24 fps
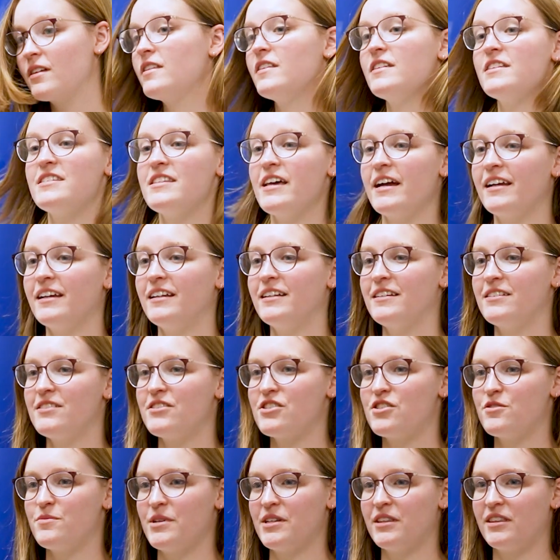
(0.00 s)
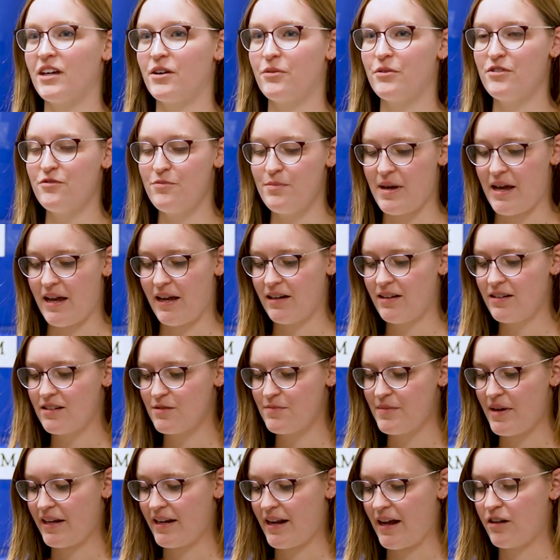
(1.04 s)
The second instrument that we've made is
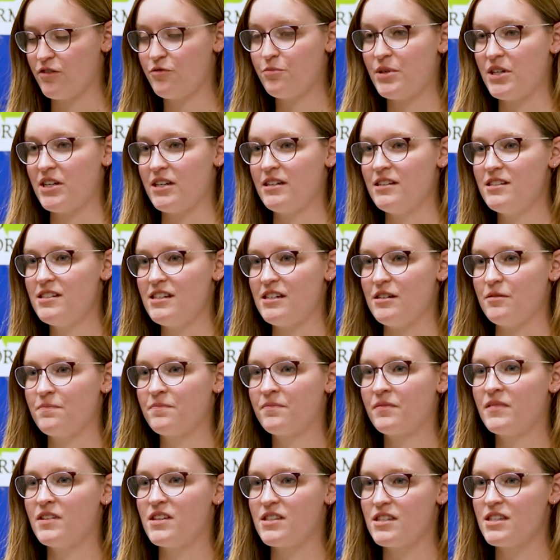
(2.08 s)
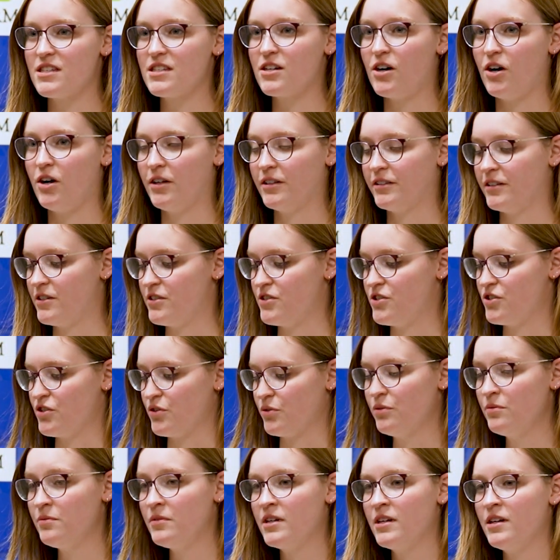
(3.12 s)
made out of PET. This is called a
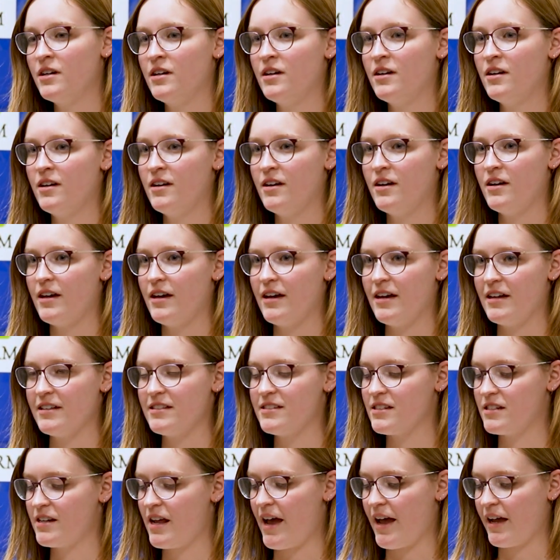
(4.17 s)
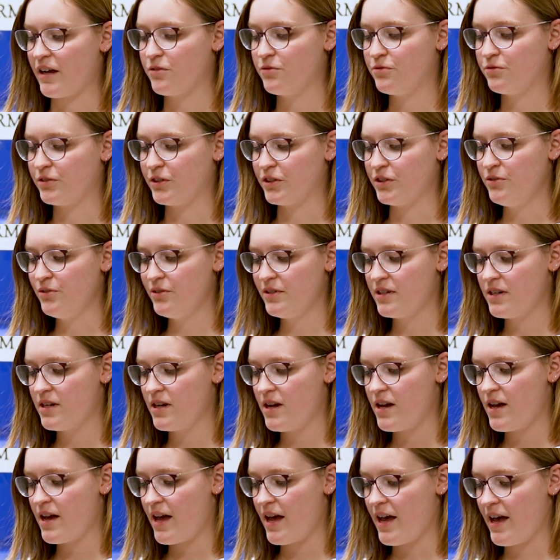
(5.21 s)
Zune. It's an egg flute,
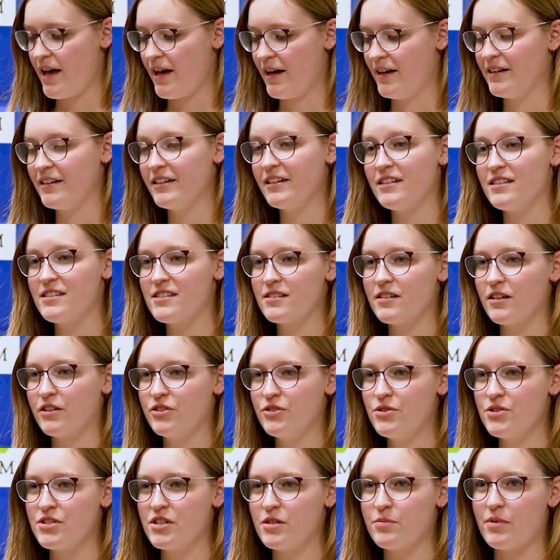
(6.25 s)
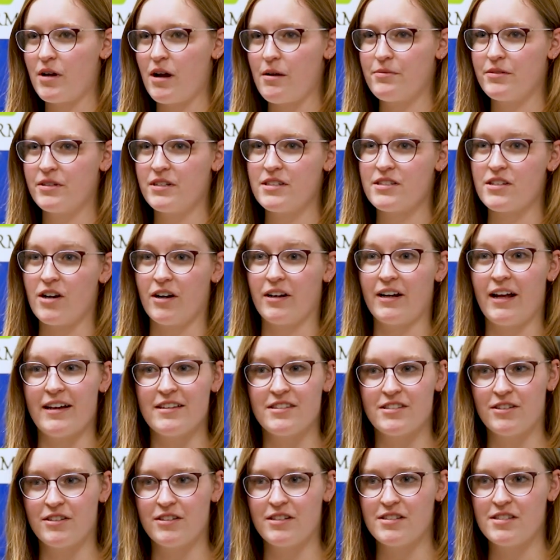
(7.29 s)
and its acoustic properties aren't
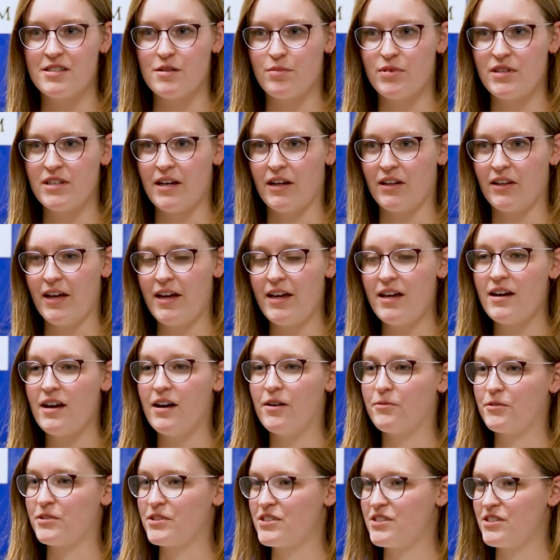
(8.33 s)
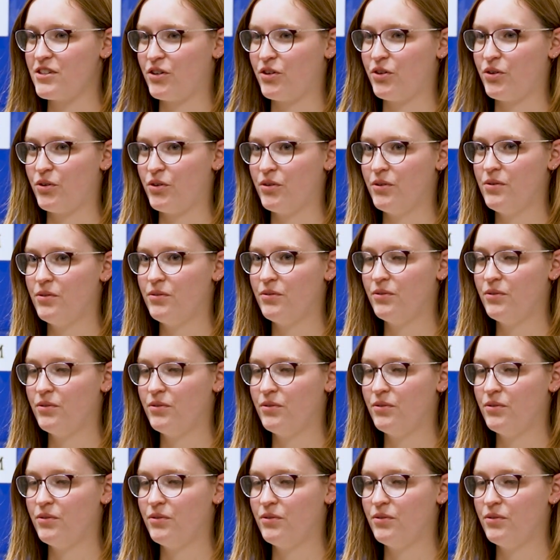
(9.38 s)
as good as the PLA, and we're still